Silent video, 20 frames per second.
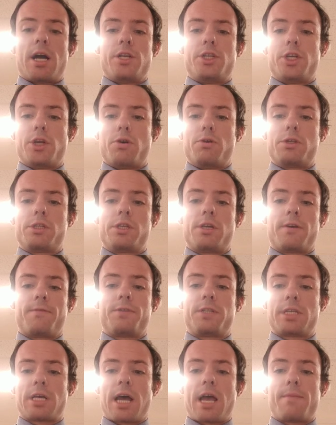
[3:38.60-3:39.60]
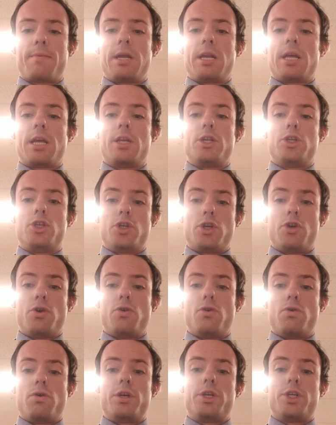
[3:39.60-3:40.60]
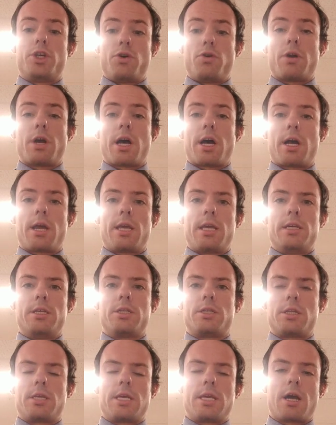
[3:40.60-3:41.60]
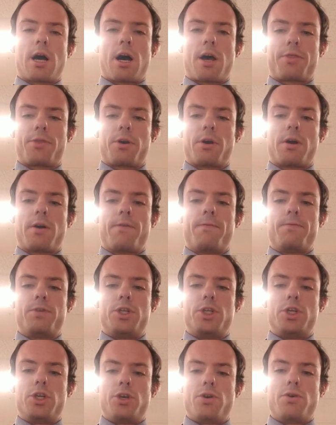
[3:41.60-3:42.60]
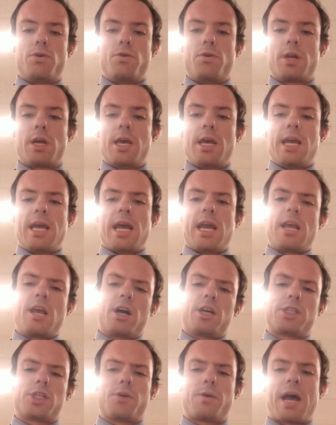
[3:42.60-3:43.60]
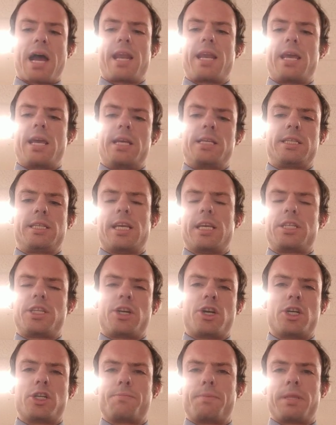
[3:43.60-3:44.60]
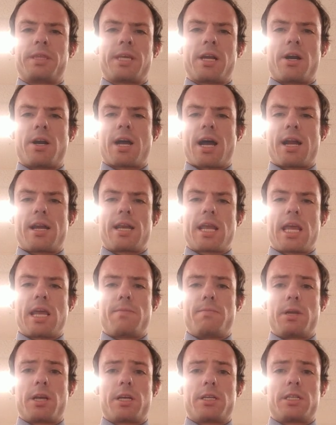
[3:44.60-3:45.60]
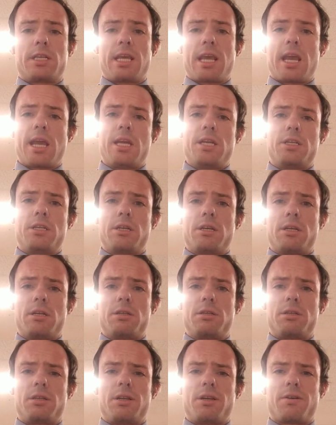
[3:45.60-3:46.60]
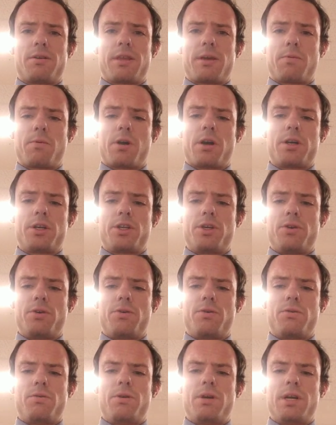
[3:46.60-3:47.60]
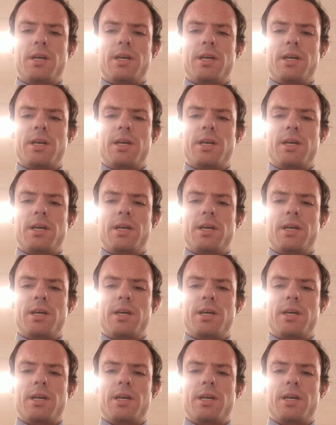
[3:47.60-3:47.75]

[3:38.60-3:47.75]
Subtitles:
Joseph, Simon, and Judah is the author of Jude. And he also had sisters, but they're not named because the ancients, they weren't too...